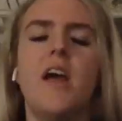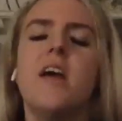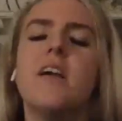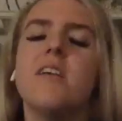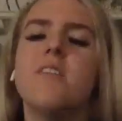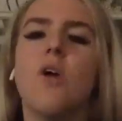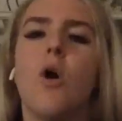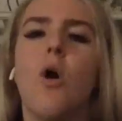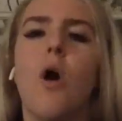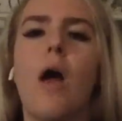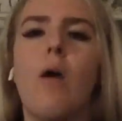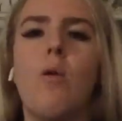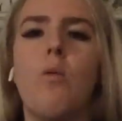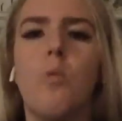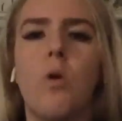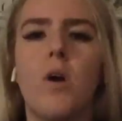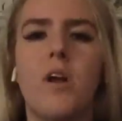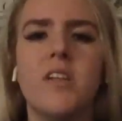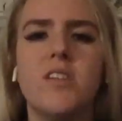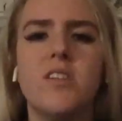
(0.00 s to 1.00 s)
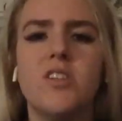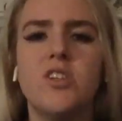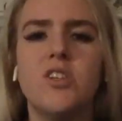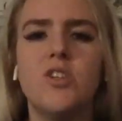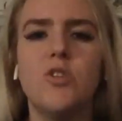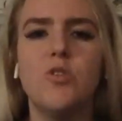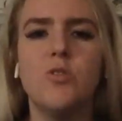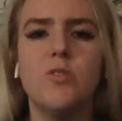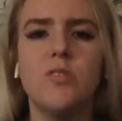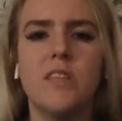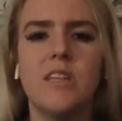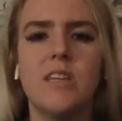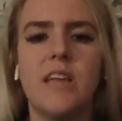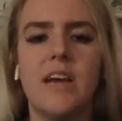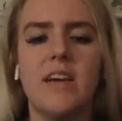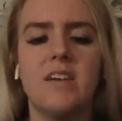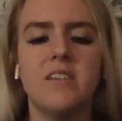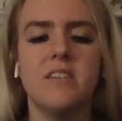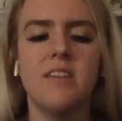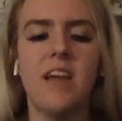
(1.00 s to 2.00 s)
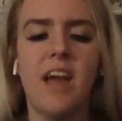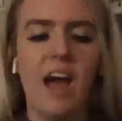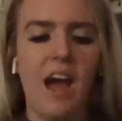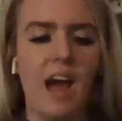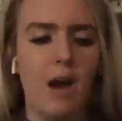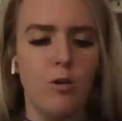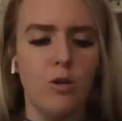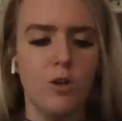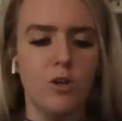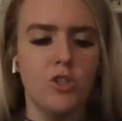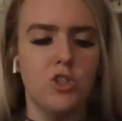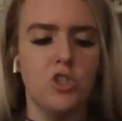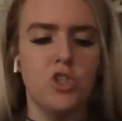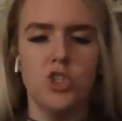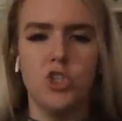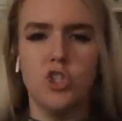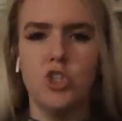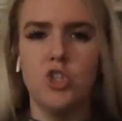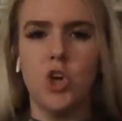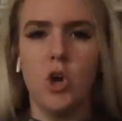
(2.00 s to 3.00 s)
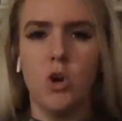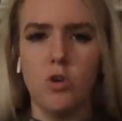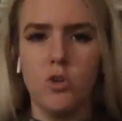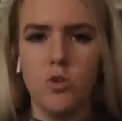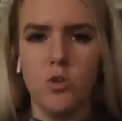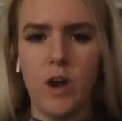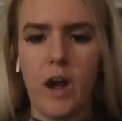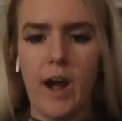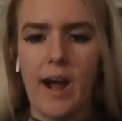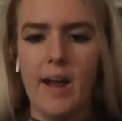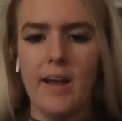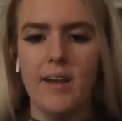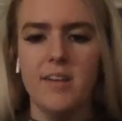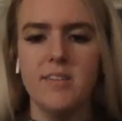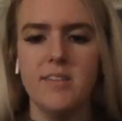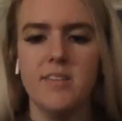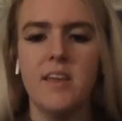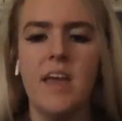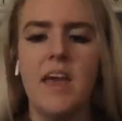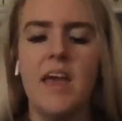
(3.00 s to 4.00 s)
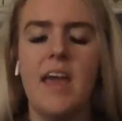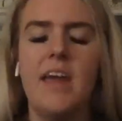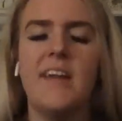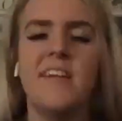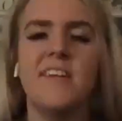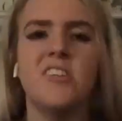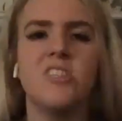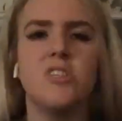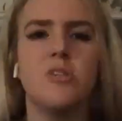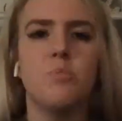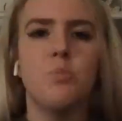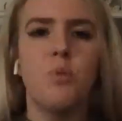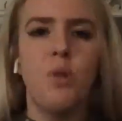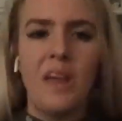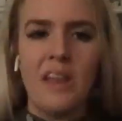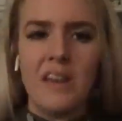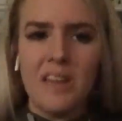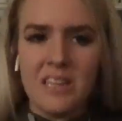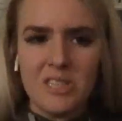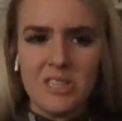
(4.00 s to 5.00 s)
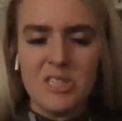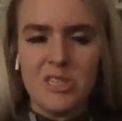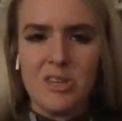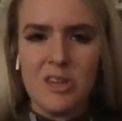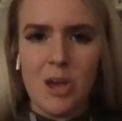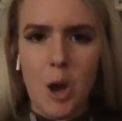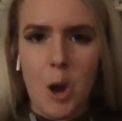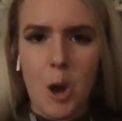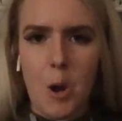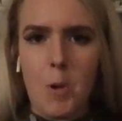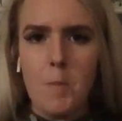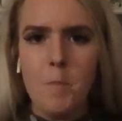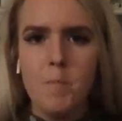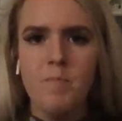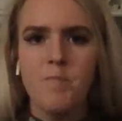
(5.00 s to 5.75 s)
So I wanted to use the next hour to just show you guys and explain it to you